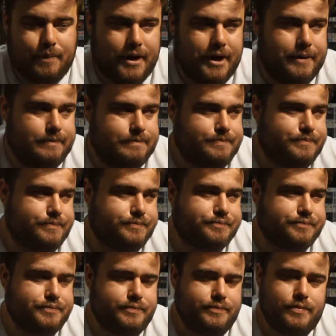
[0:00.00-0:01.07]
But
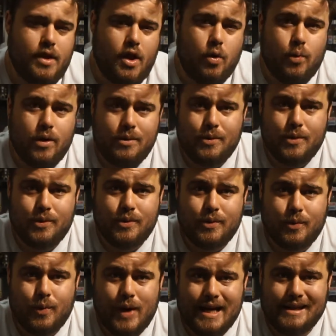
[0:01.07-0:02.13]
we will
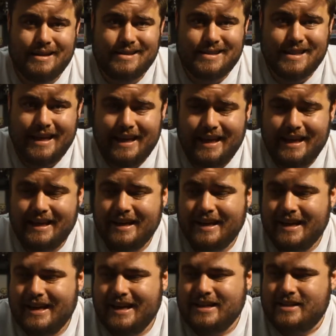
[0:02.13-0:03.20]
wait and see
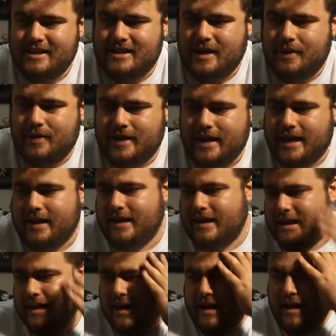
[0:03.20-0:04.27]
to see what
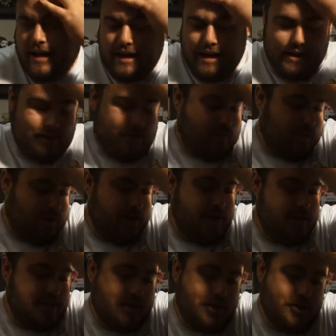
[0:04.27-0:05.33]

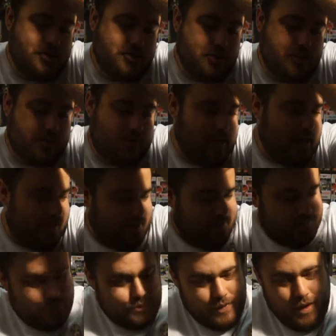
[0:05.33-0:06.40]
Nintendo do with that.
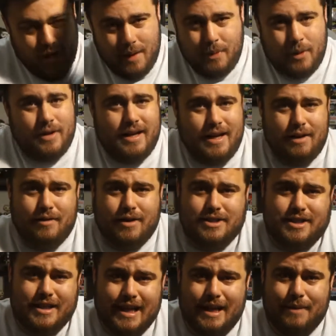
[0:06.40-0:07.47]
I'm not in any rush
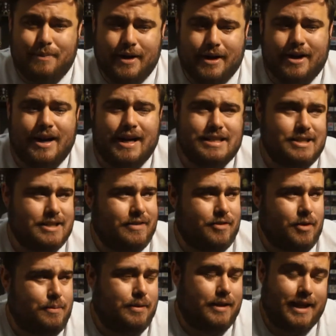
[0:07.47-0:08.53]
to get it, but guys, because I've
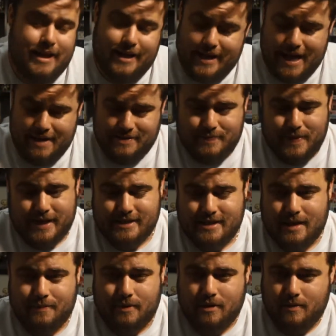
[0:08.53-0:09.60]
got plenty of games backed
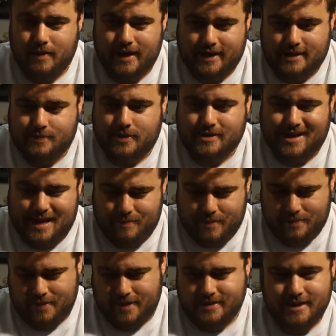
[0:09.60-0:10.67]
up on my Xbox and my
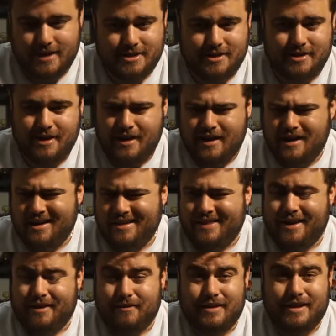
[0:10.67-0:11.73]
PlayStation
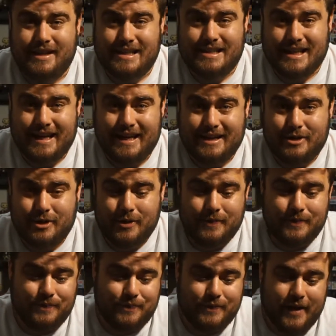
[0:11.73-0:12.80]
that I really need to get into,
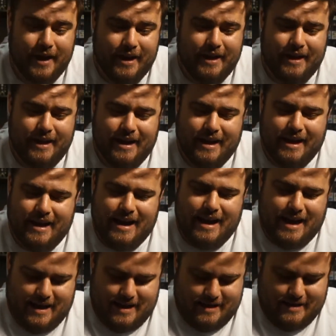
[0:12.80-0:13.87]

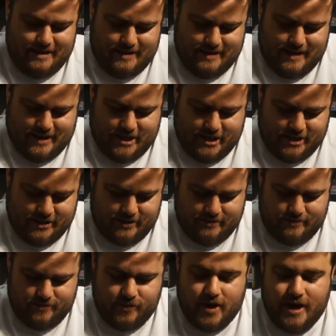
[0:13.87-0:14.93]
and that's just
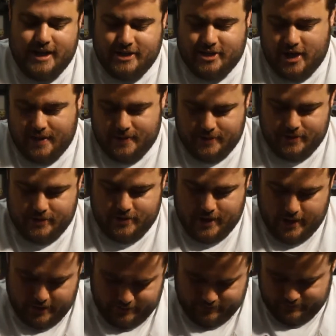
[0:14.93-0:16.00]
finding time to do
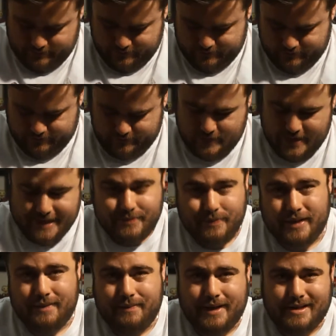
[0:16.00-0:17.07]
that has
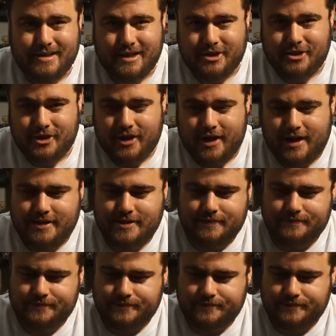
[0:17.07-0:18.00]
been the biggest issue, guys.